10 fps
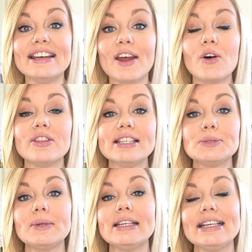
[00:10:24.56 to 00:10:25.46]
Now
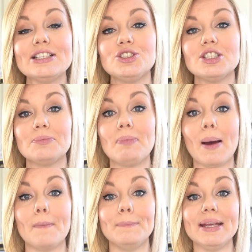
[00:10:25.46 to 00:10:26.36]
this one is just
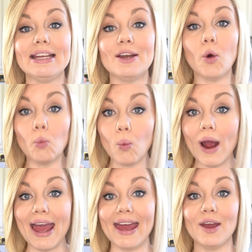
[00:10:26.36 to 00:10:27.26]
about being
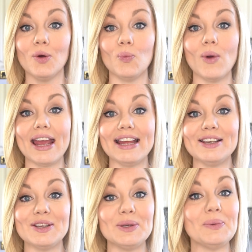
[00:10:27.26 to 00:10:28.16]
aware
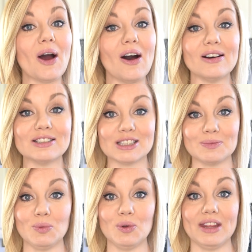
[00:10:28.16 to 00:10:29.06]
when you are
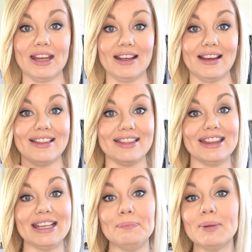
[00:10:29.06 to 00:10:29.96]
smoothing
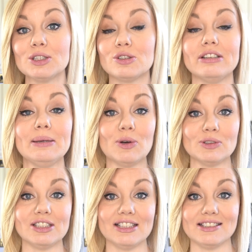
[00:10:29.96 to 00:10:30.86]
the buttercream
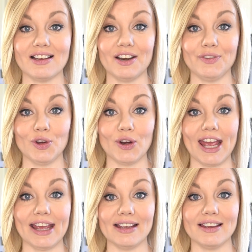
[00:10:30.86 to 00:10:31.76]
onto the side of your
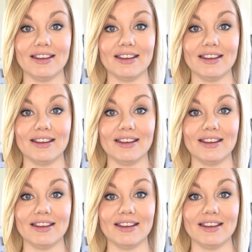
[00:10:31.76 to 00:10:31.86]
cake.